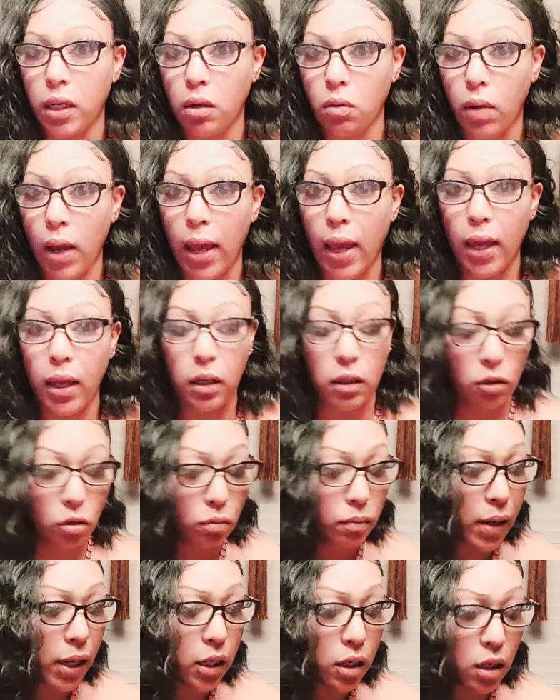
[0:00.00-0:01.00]
okay? You
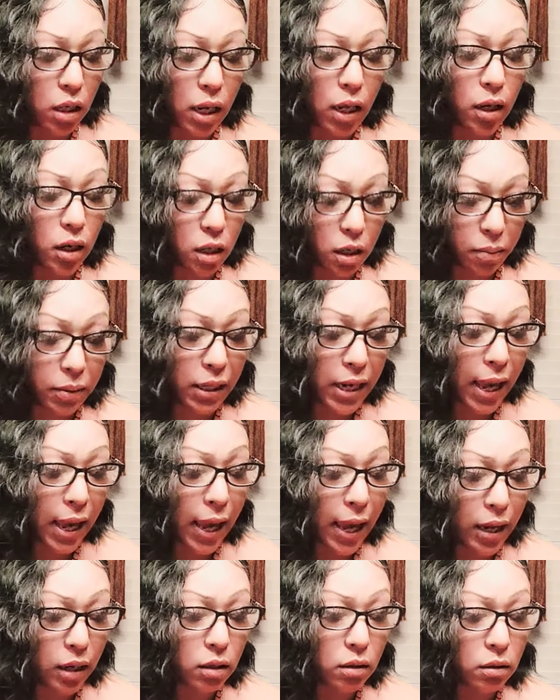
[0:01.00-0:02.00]
may, it could be that.